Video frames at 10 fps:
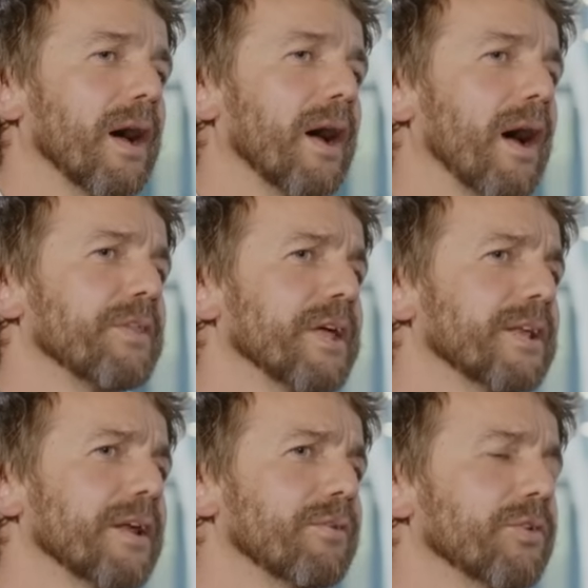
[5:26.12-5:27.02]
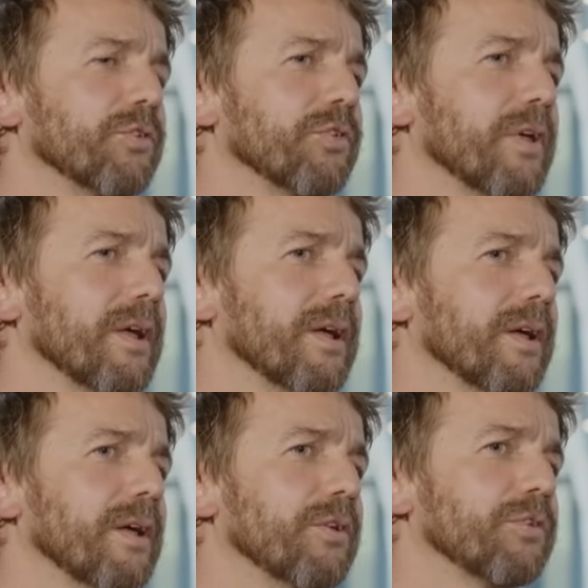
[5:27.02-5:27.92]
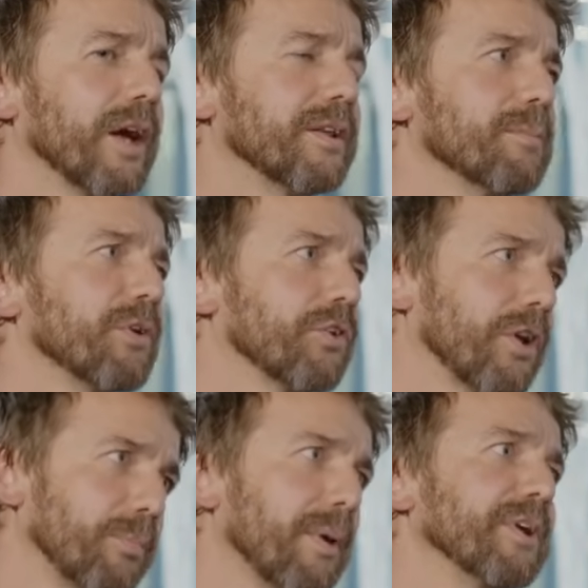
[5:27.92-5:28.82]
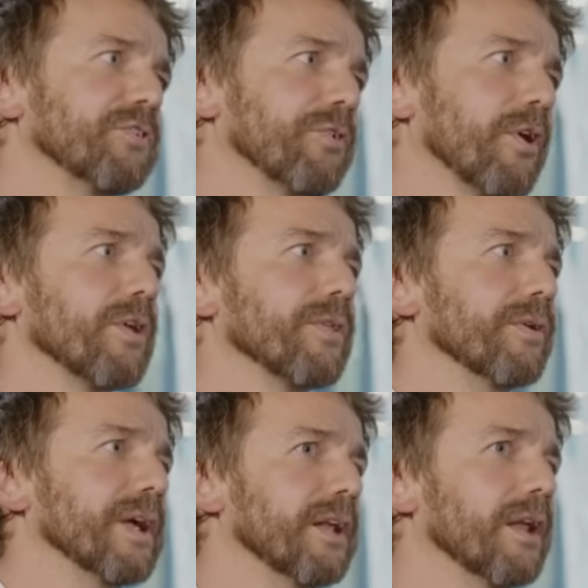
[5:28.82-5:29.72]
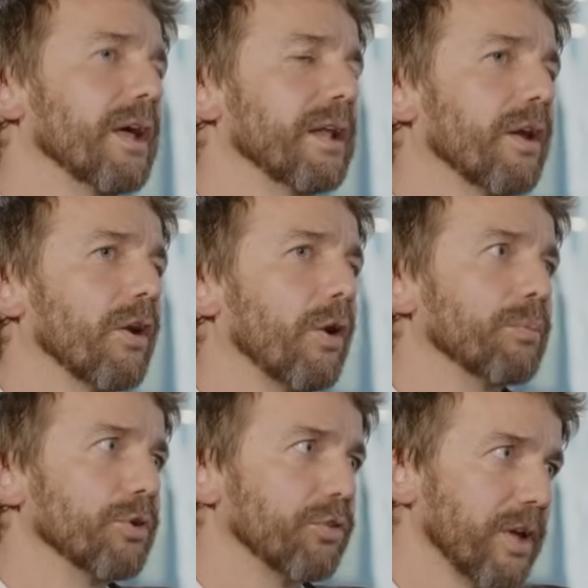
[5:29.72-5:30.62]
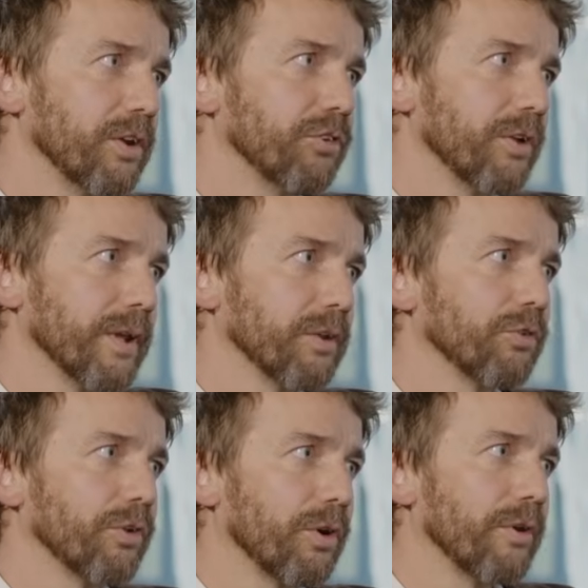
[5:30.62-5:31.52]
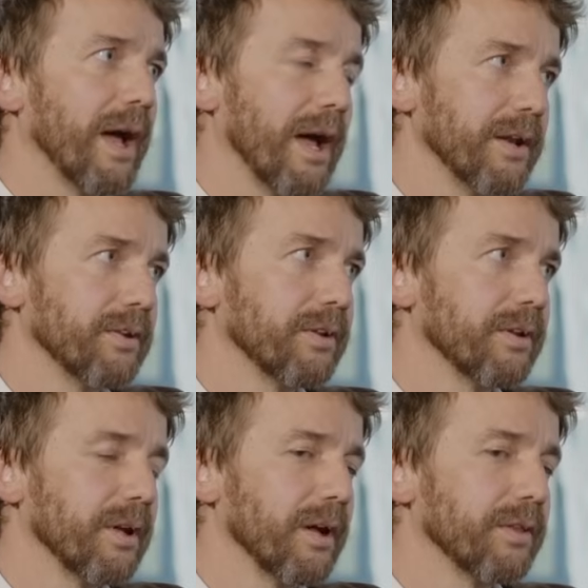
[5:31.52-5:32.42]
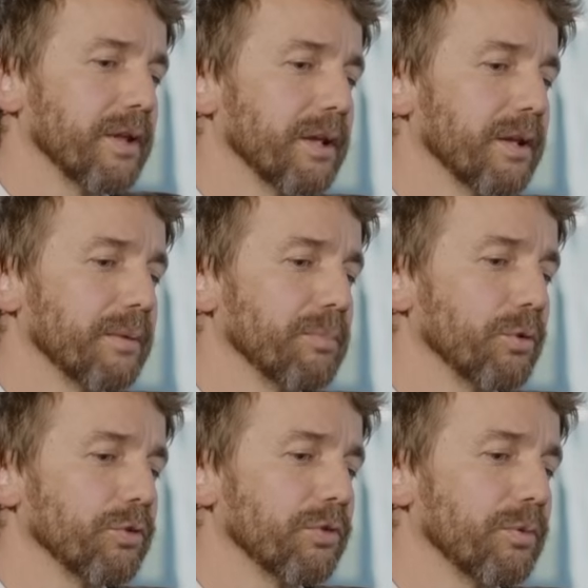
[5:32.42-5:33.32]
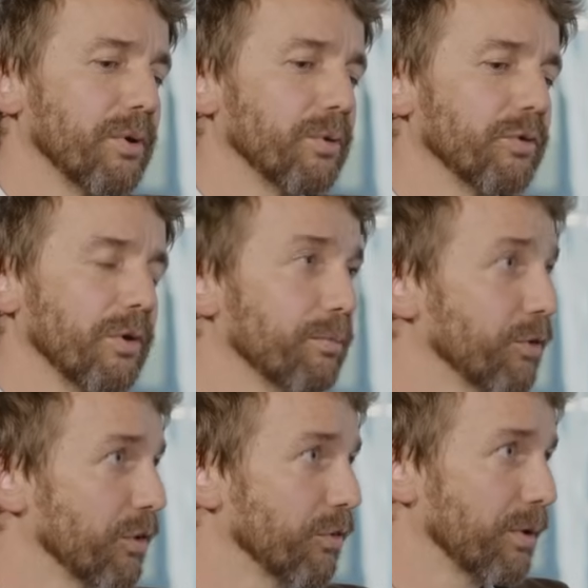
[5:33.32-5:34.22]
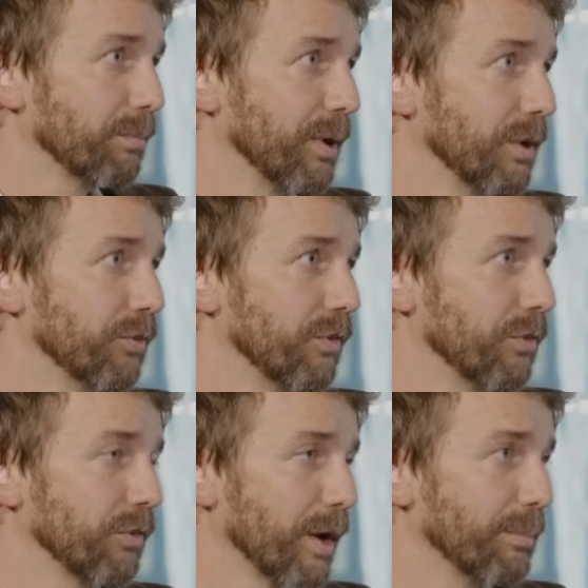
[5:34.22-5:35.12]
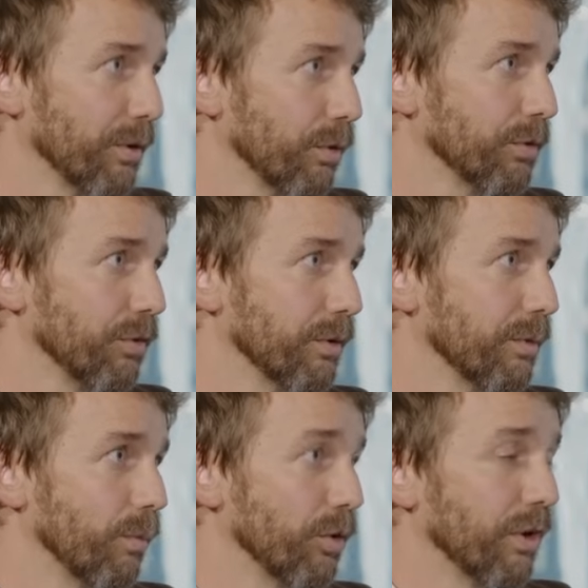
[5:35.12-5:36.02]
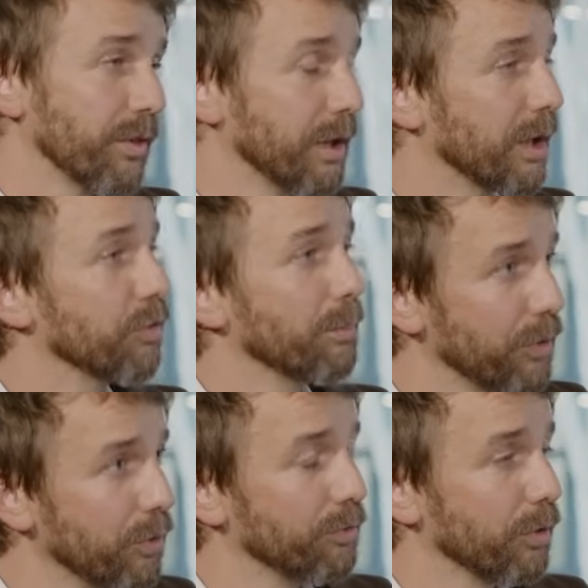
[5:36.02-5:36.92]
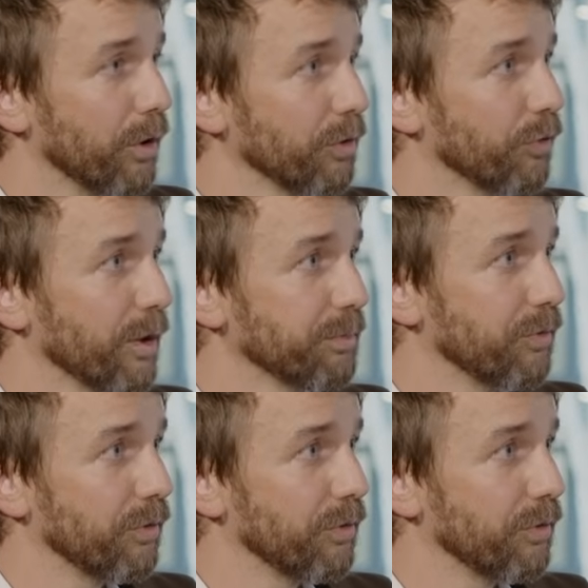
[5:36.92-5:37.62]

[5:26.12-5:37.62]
I think there is. SkyTeam has come a bit further in harmonization than Star had. I think the most obvious example is the Sky Priority, which I think is a beautiful concept.